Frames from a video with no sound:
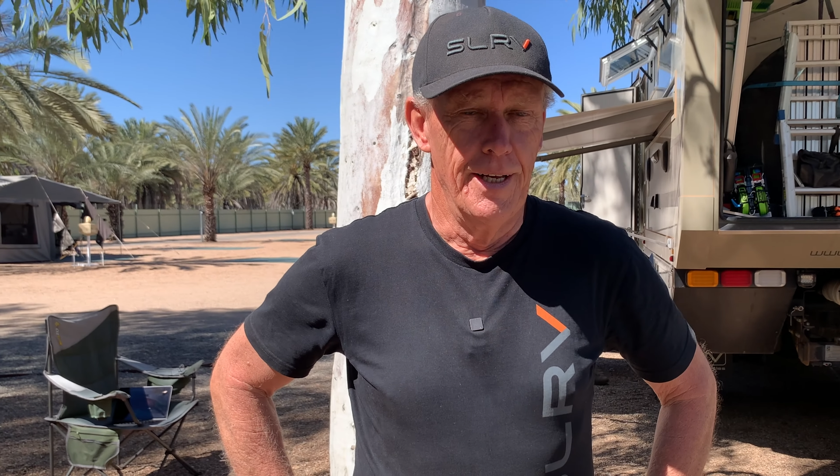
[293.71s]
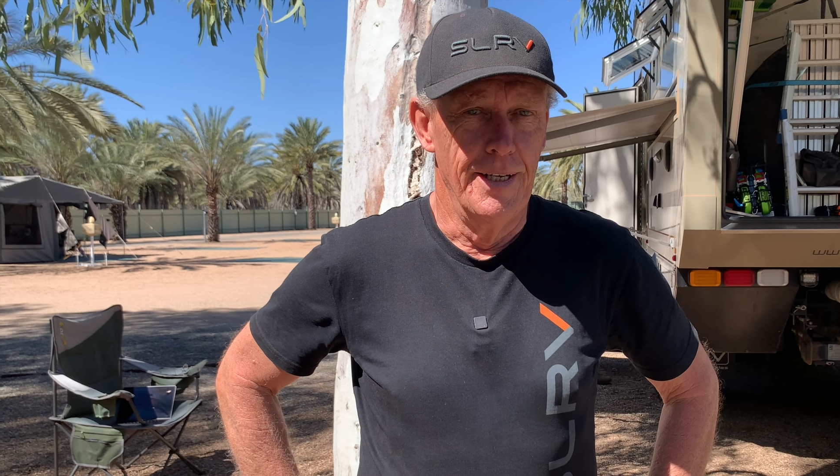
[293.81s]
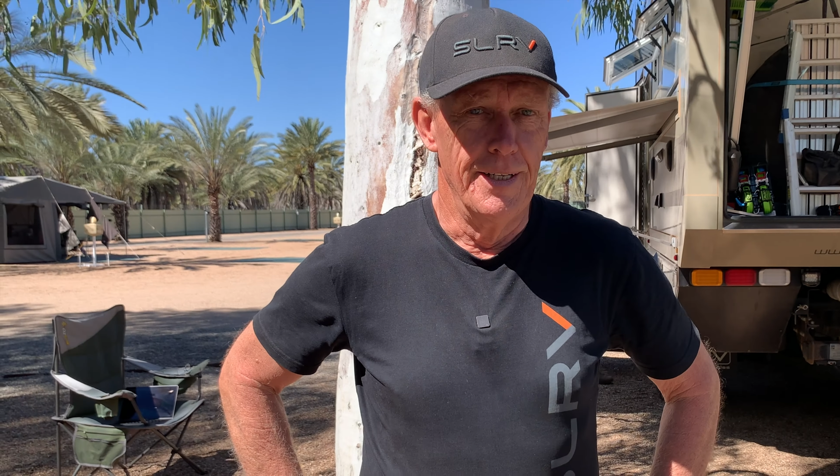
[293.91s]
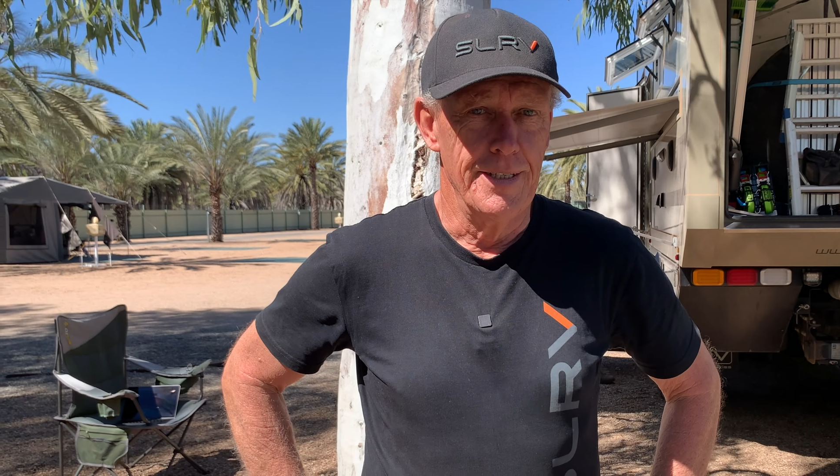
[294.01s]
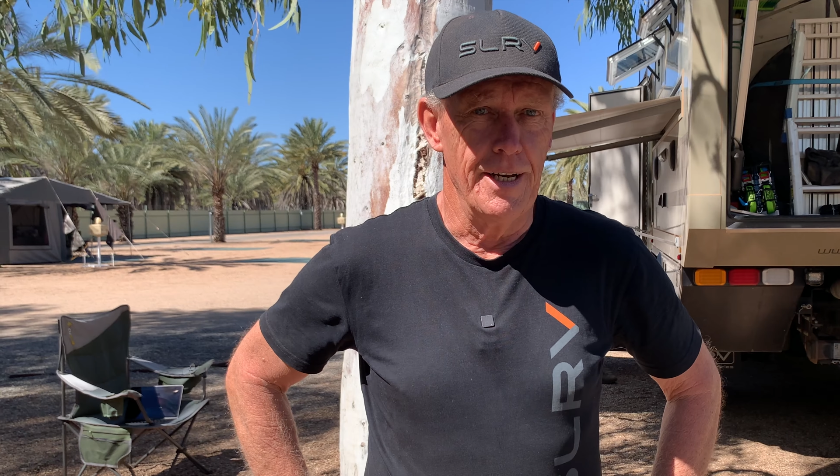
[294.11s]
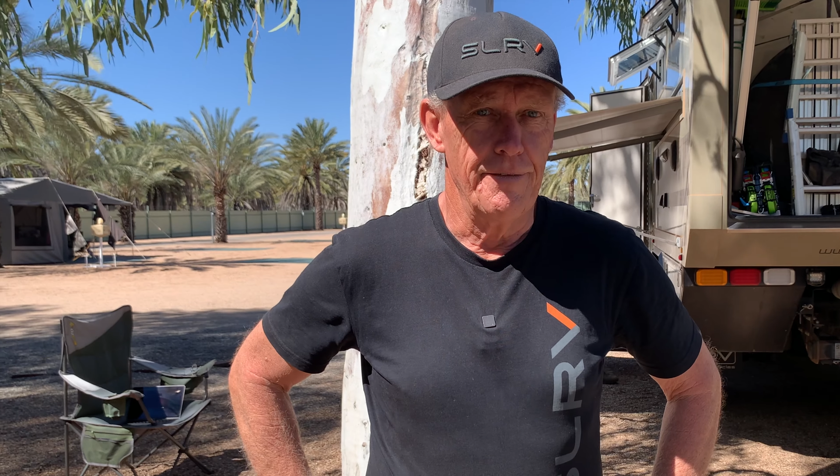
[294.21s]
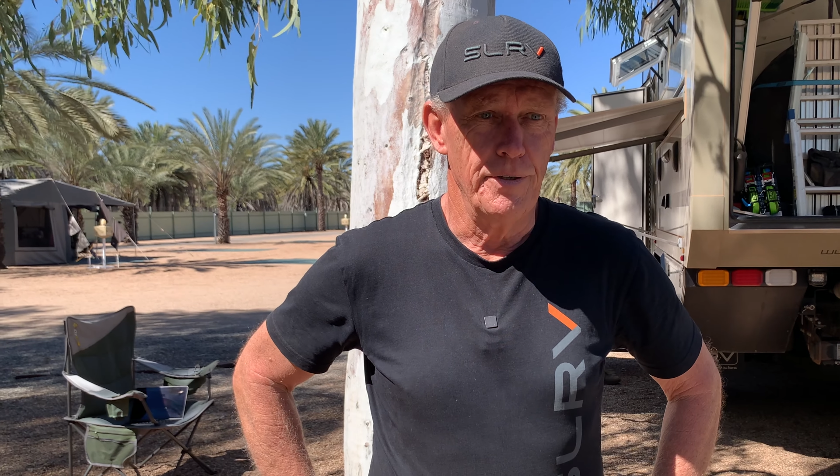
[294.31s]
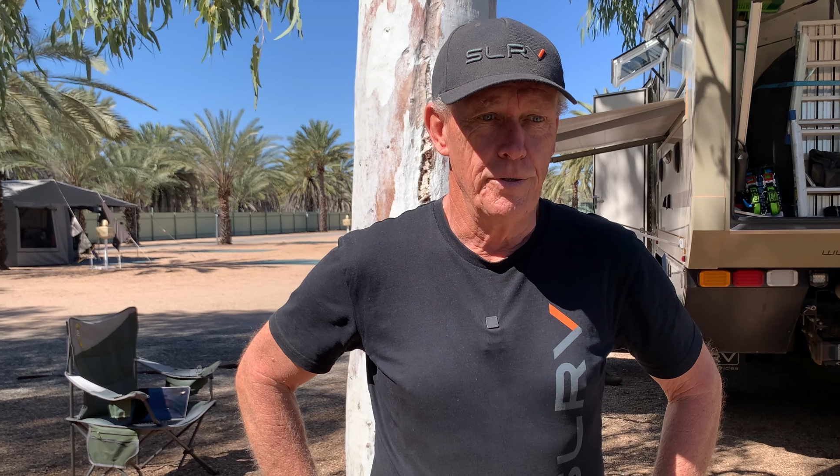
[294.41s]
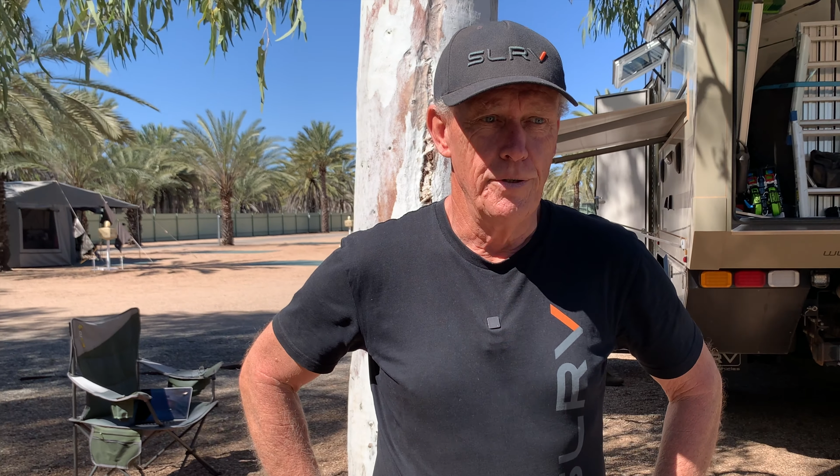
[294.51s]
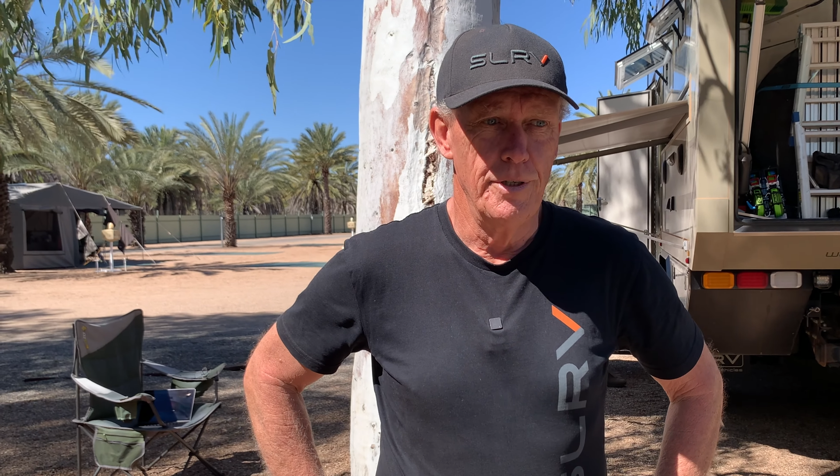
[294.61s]
So if
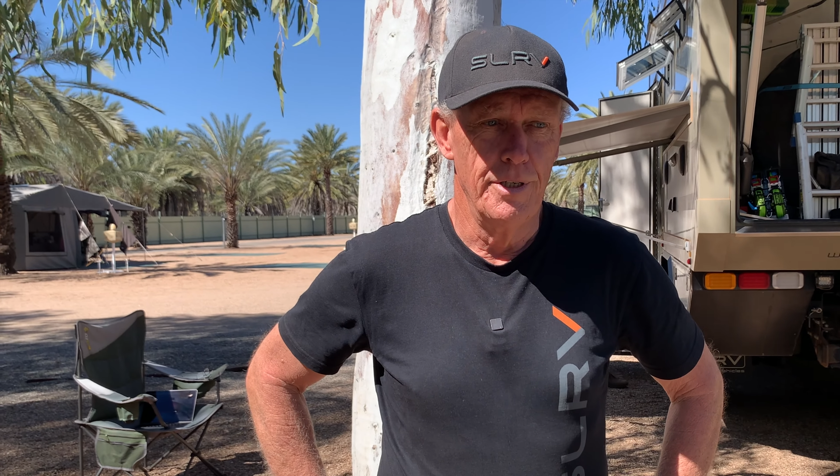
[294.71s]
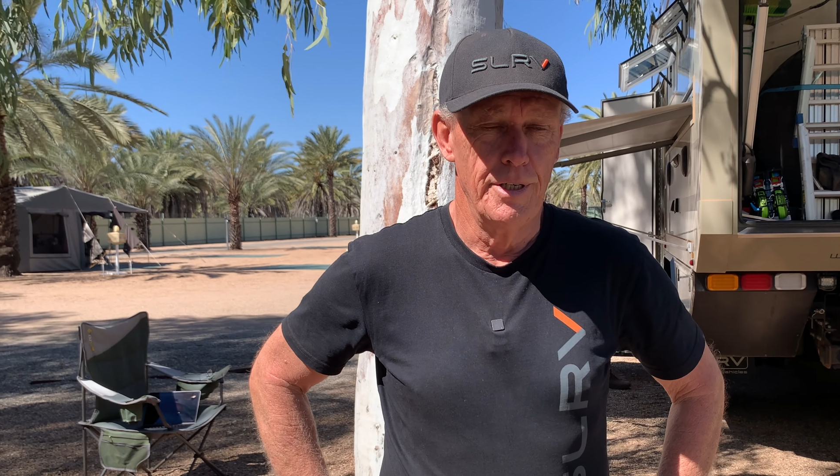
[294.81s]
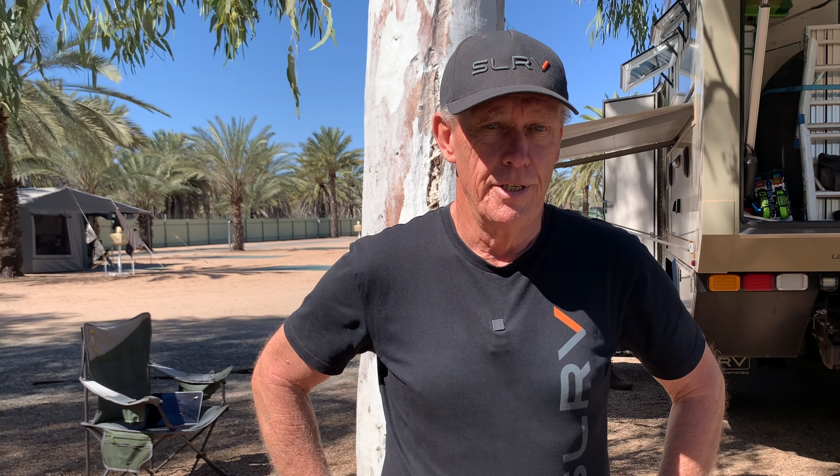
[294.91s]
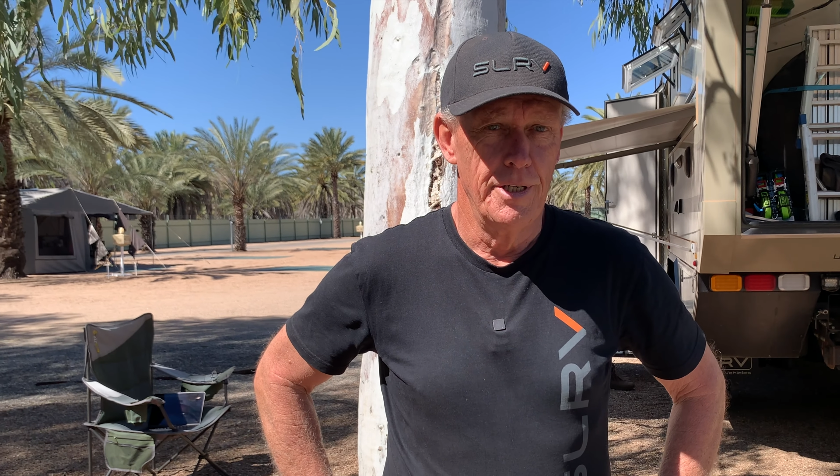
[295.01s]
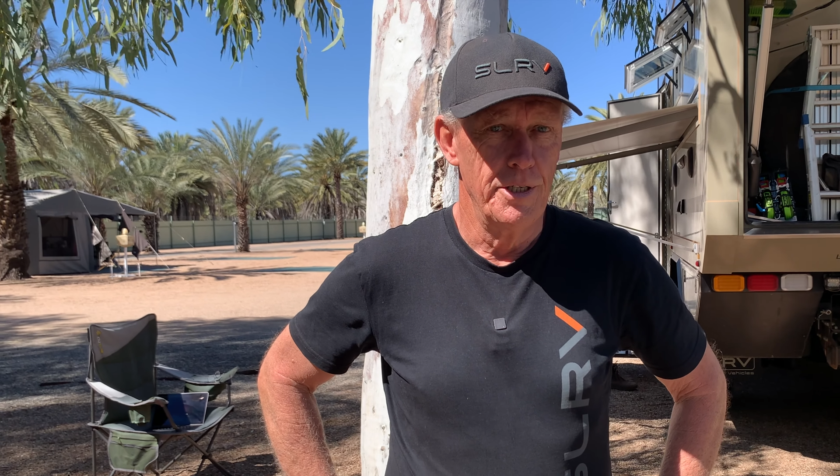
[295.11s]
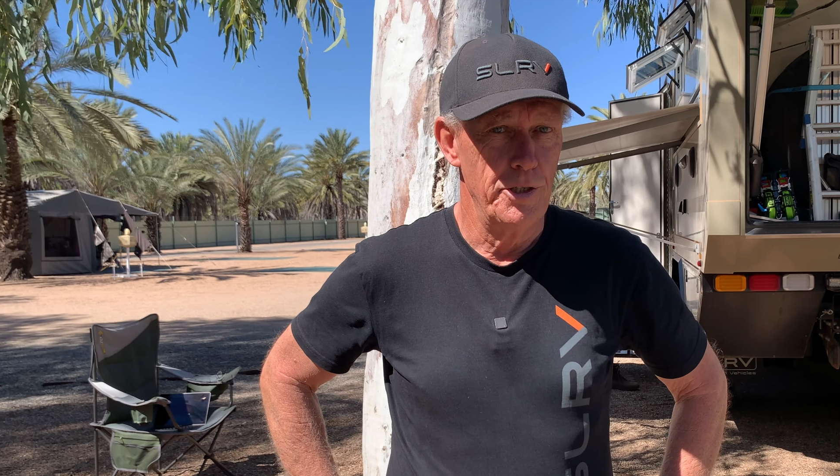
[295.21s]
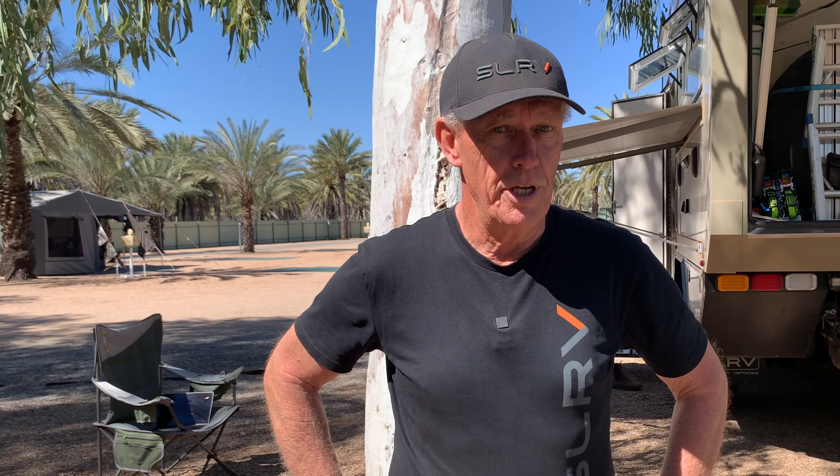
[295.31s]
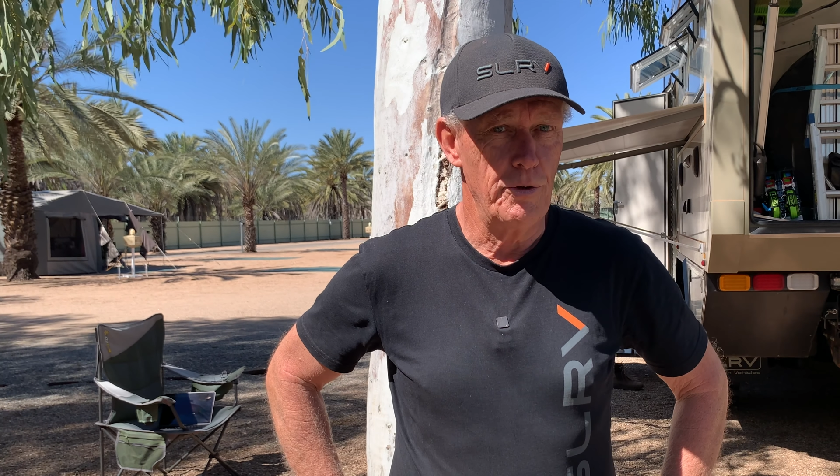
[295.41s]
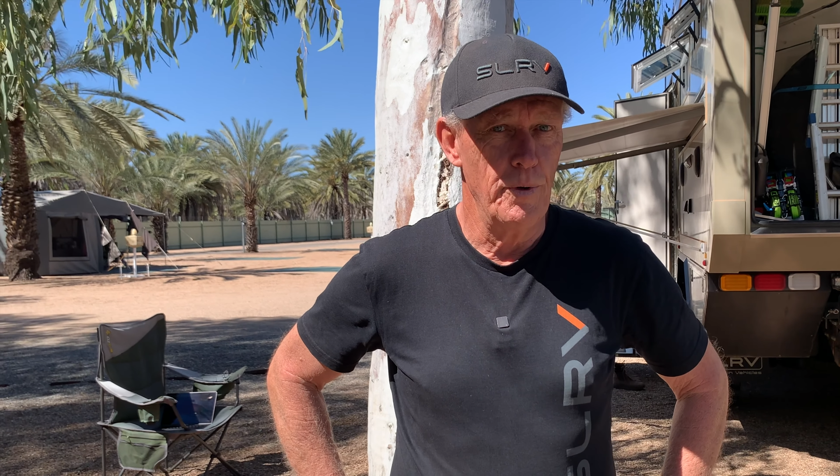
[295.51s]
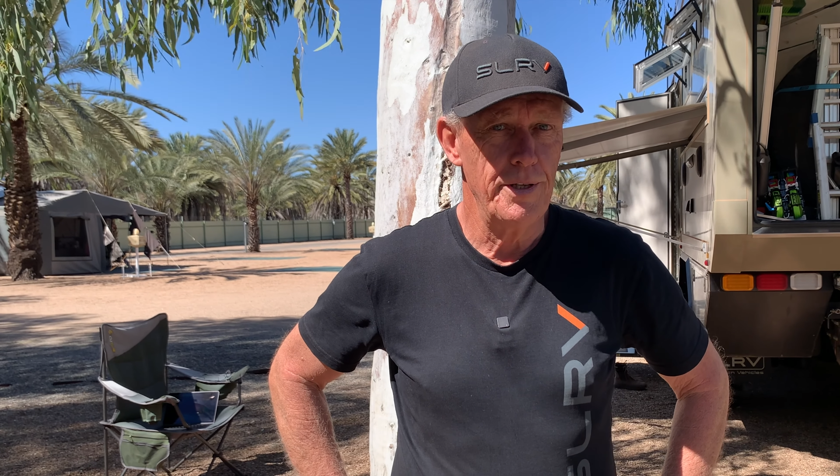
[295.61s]
you
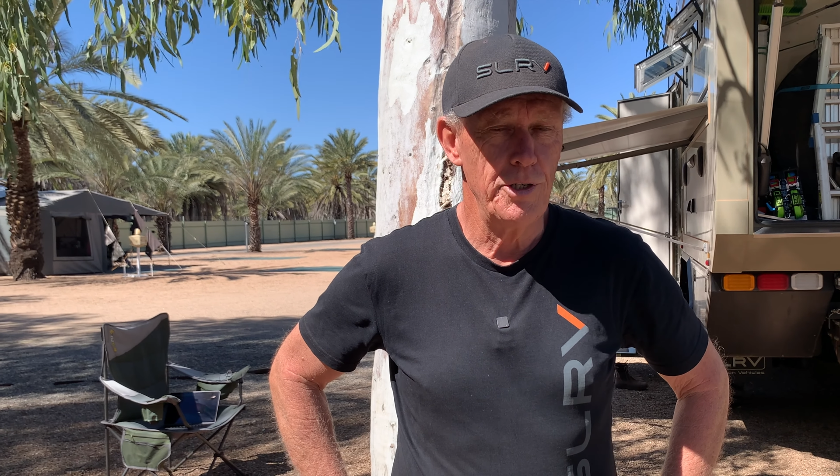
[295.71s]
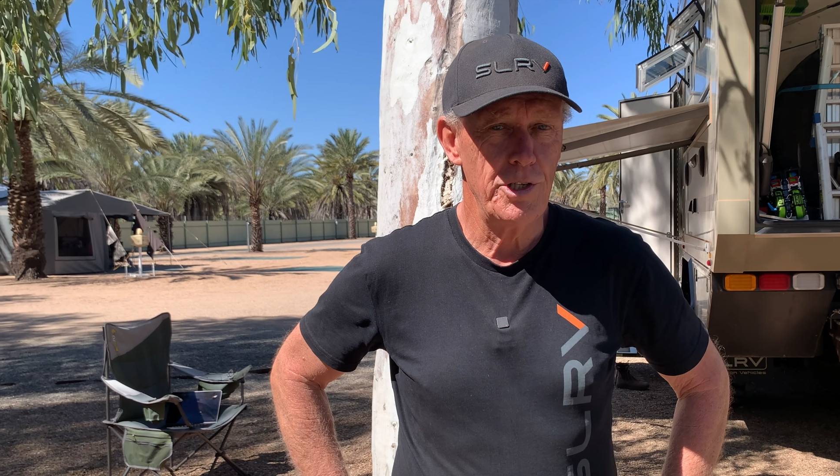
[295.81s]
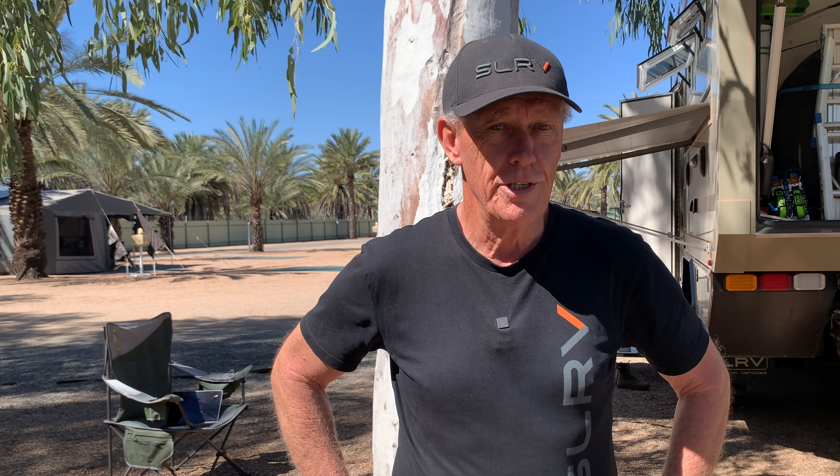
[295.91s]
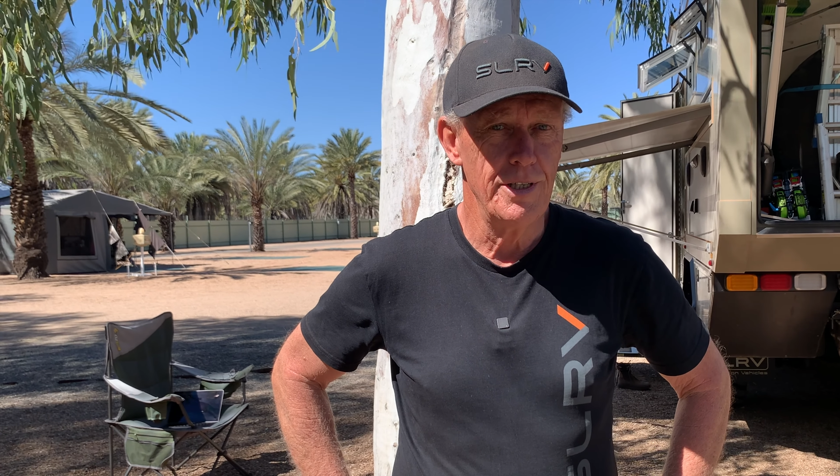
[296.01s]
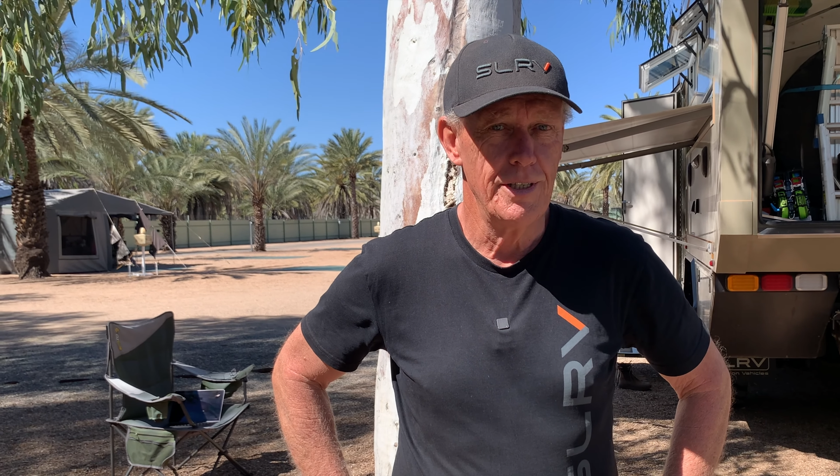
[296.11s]
stick with us,